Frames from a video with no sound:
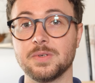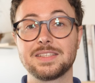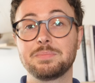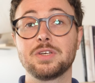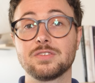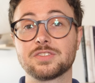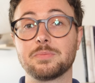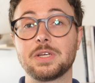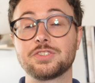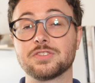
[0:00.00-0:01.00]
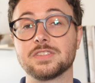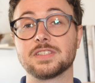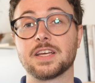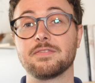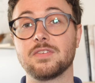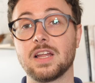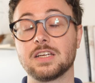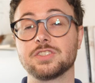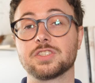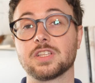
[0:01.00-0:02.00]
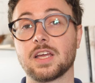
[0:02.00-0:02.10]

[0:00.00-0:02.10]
Let me also mention that I've launched